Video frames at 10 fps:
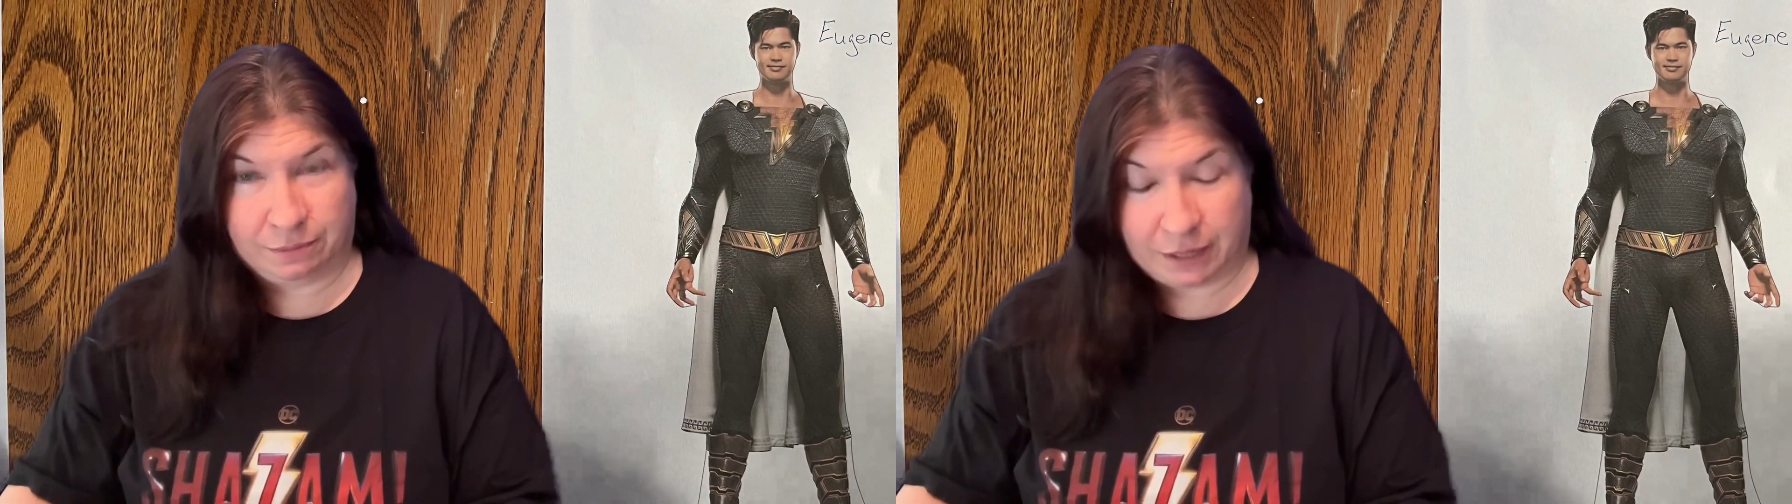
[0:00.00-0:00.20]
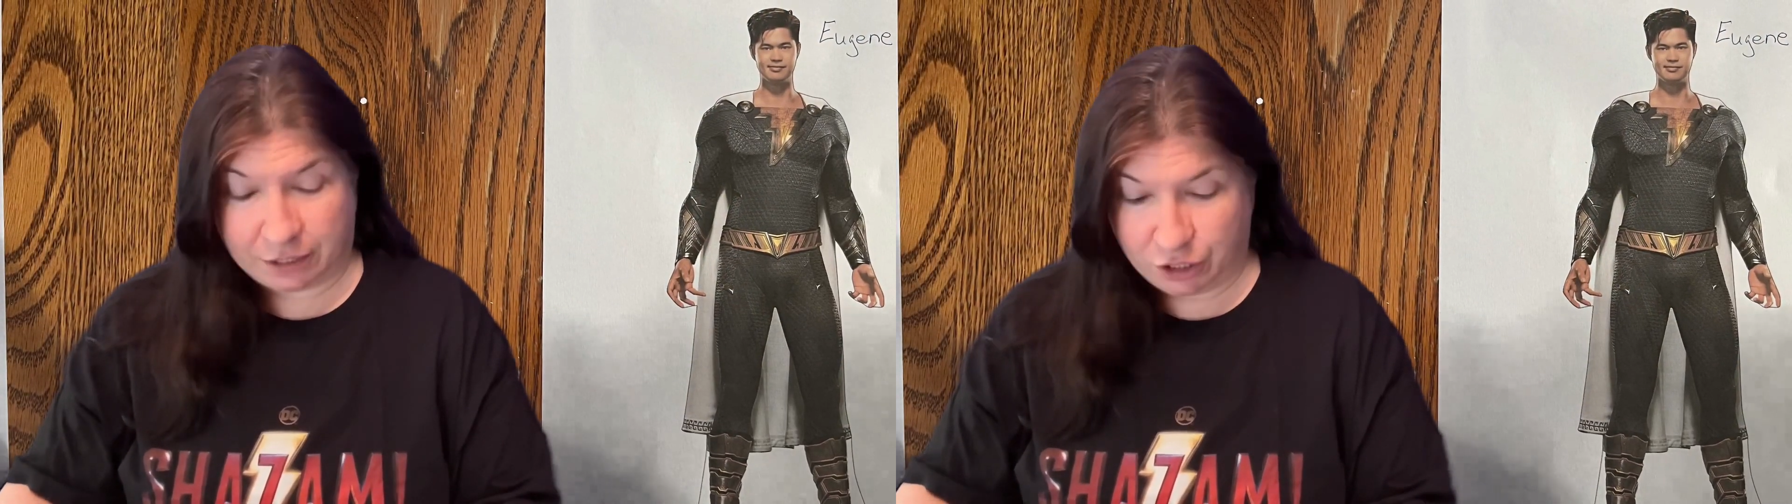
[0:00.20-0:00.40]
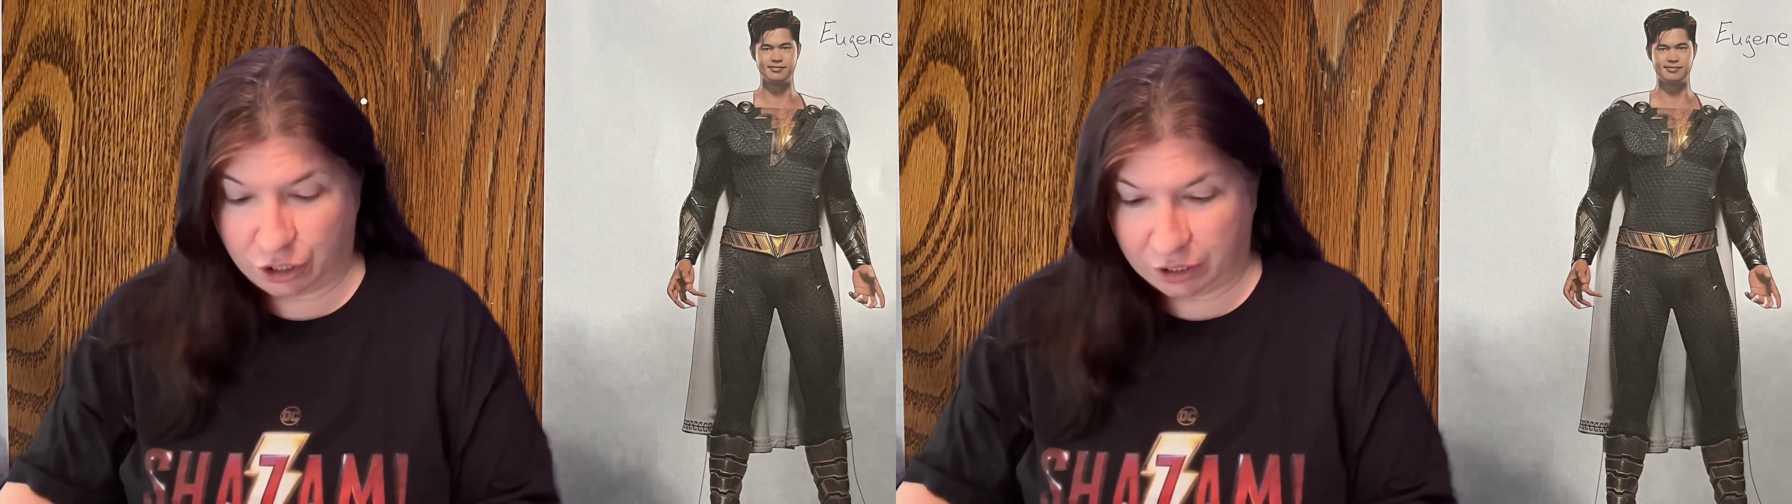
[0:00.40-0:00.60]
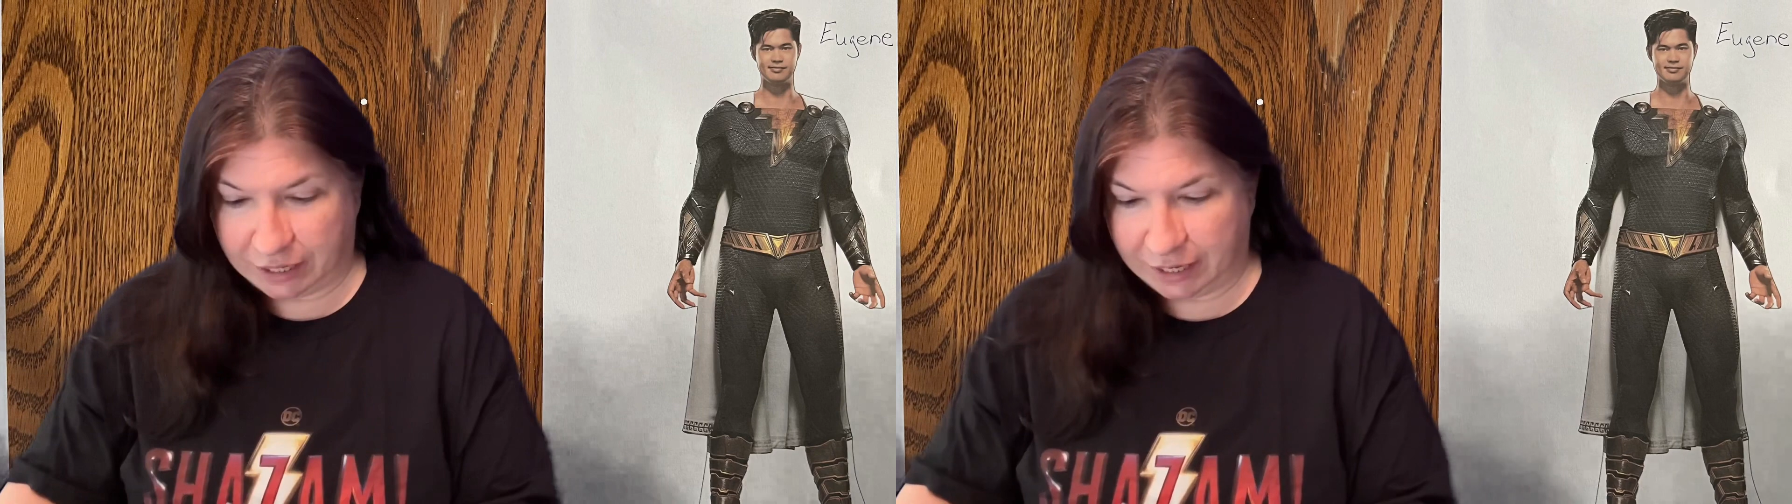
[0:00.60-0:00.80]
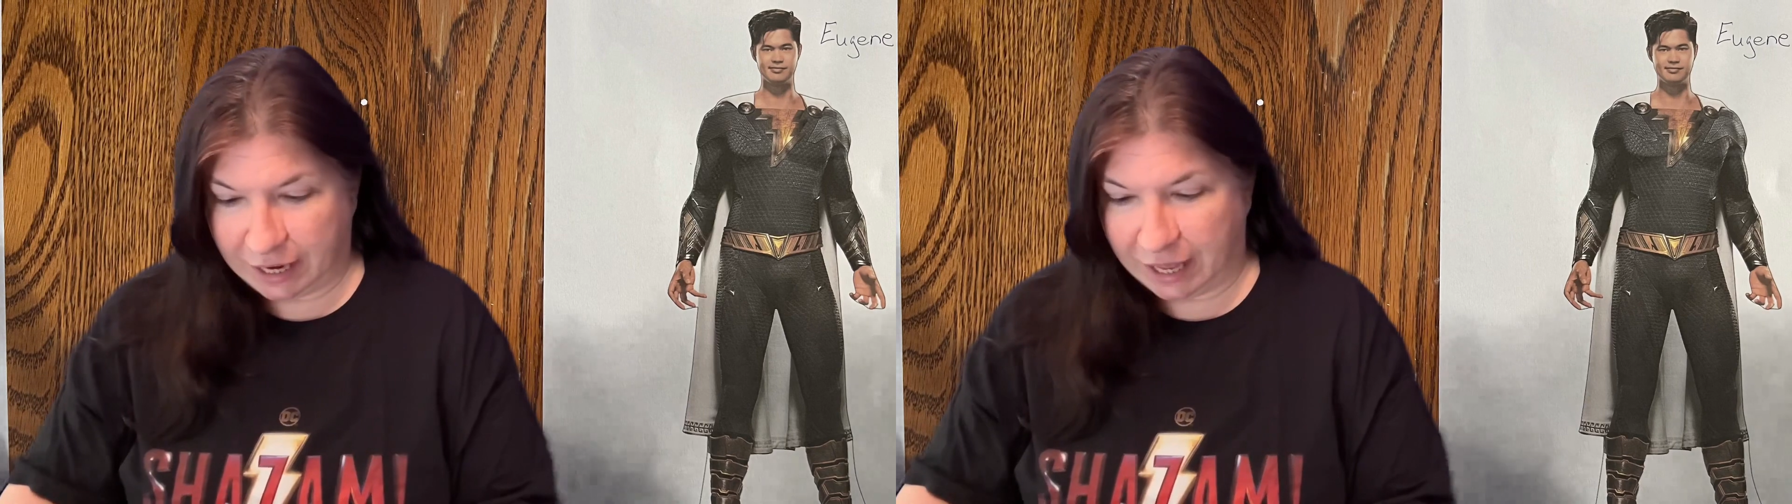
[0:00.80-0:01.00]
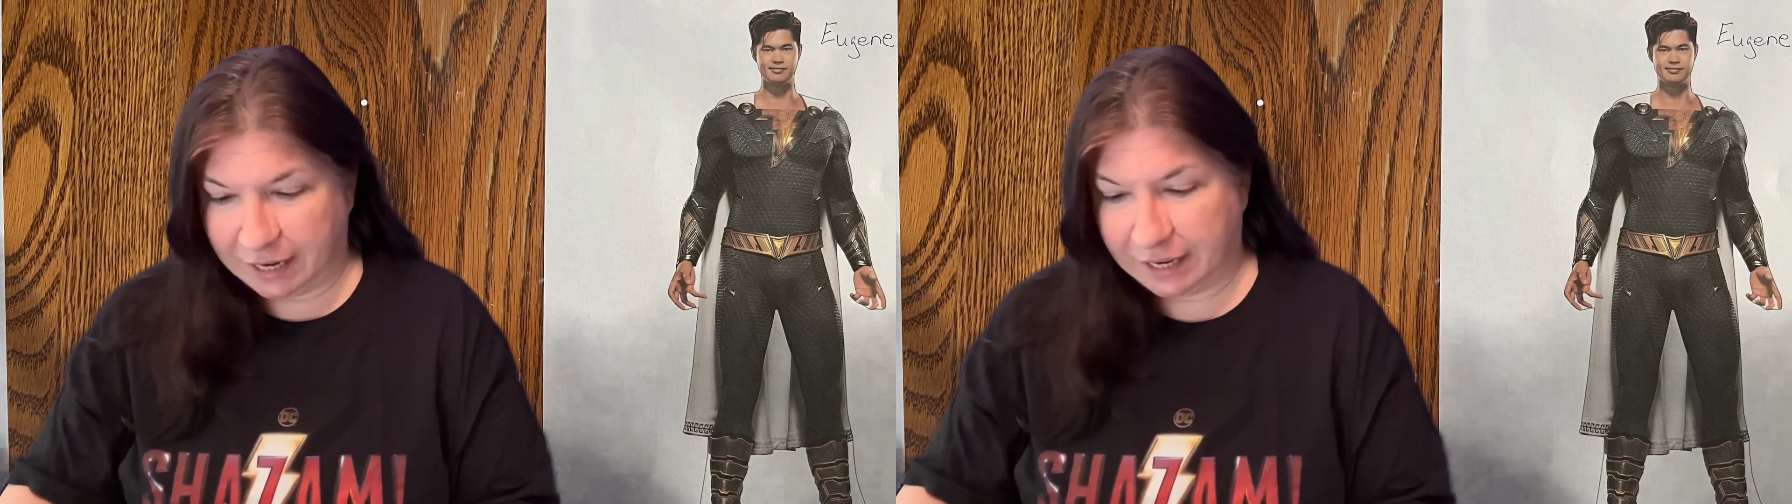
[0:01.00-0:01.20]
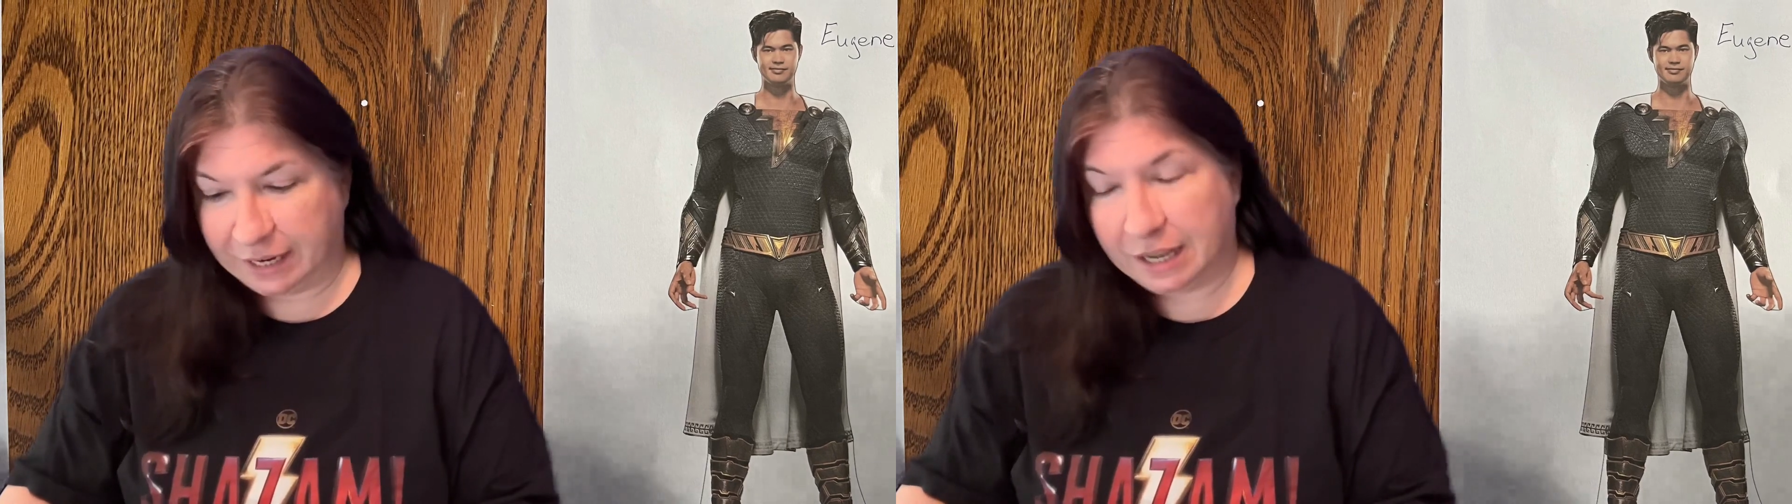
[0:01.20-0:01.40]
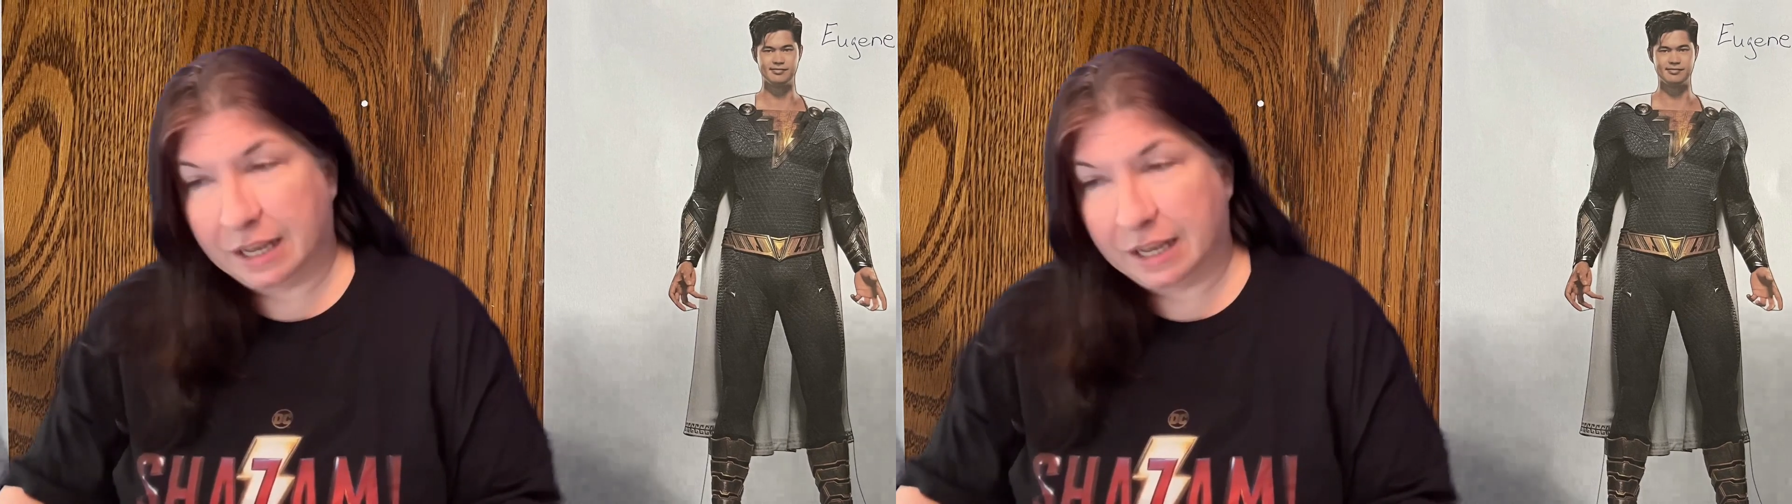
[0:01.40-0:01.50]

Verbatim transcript: That's the young kid. And